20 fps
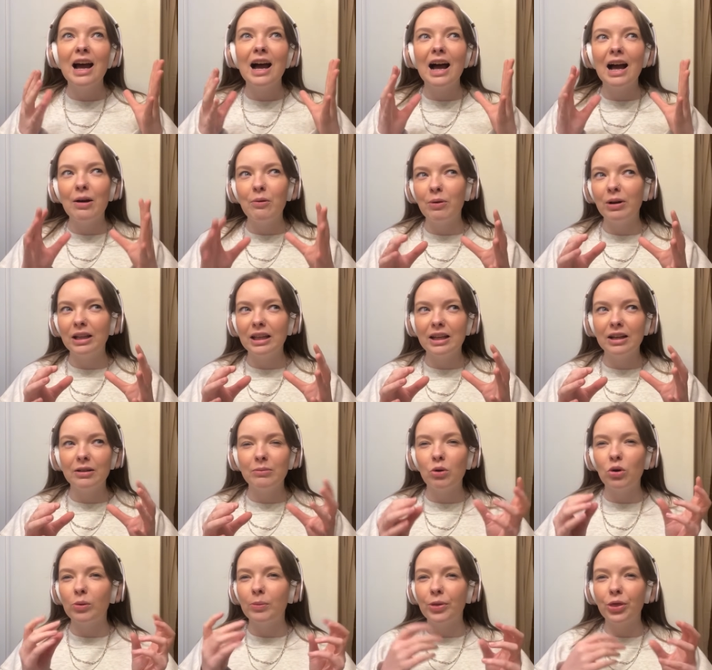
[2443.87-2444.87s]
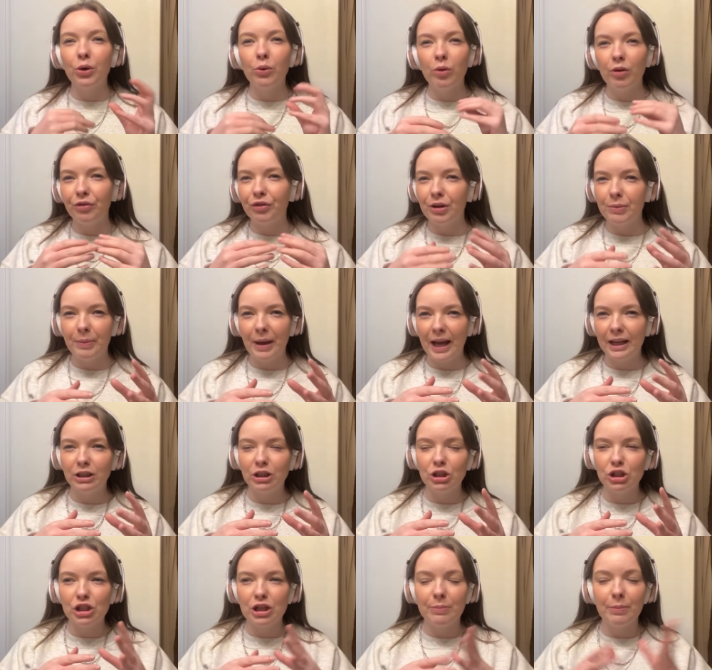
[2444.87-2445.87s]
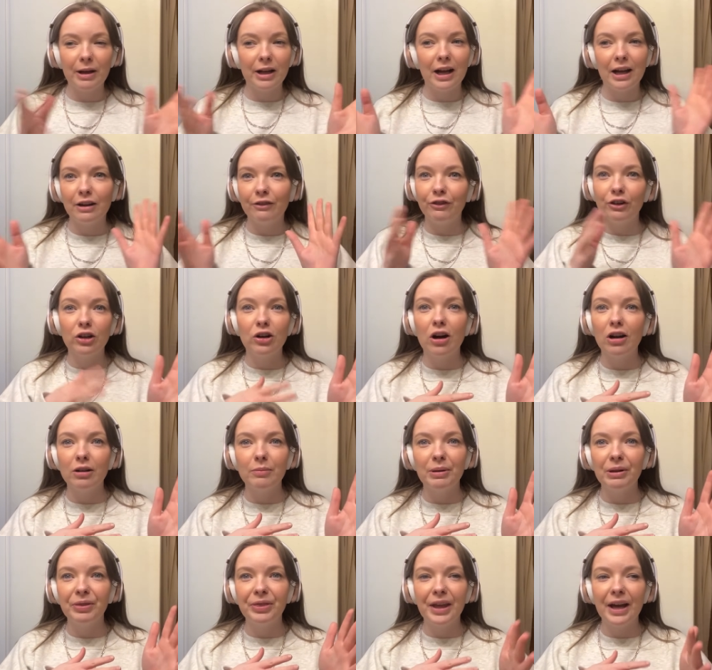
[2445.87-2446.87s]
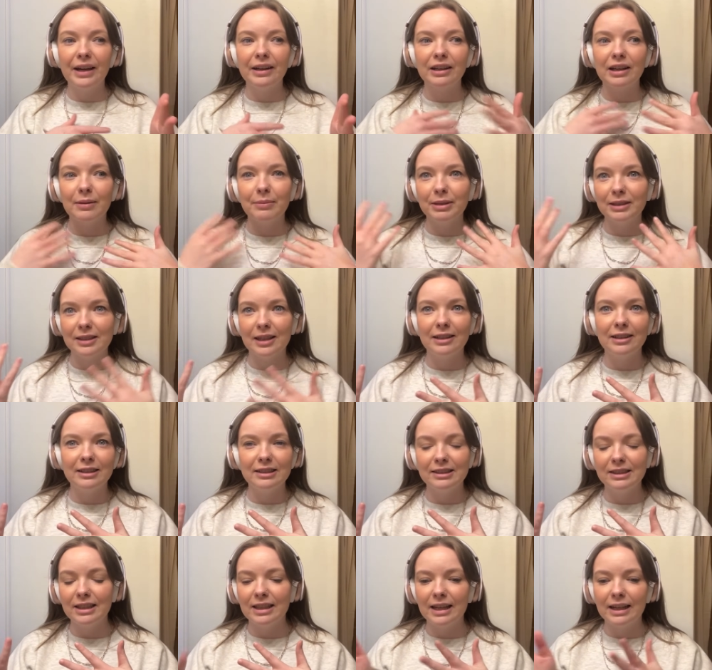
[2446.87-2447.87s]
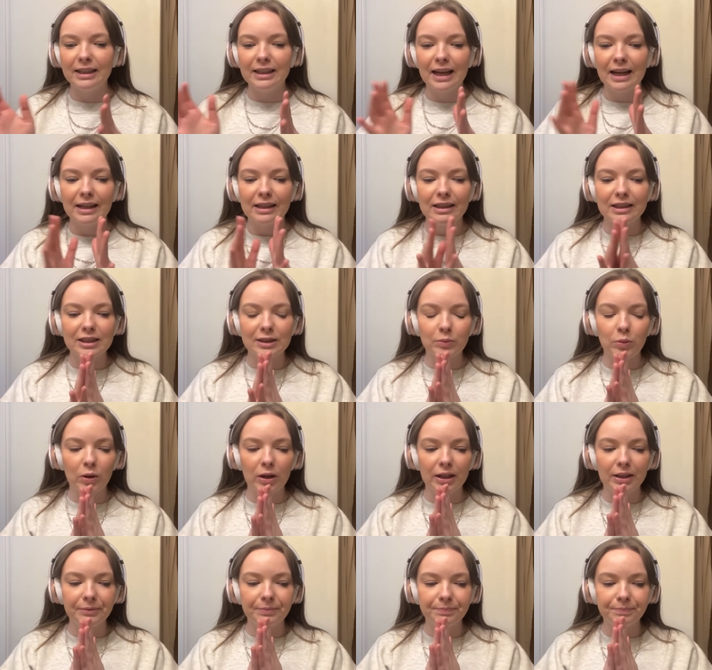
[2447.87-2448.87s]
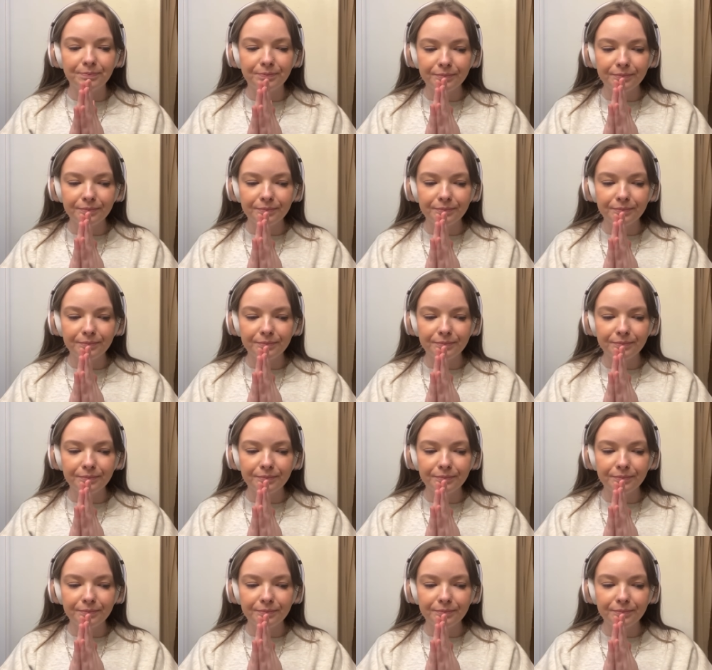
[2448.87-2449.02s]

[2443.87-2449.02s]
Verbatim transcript: I want to hear more about the wolf companionship. I kind of forgot about that and I'm excited to see that again in this one.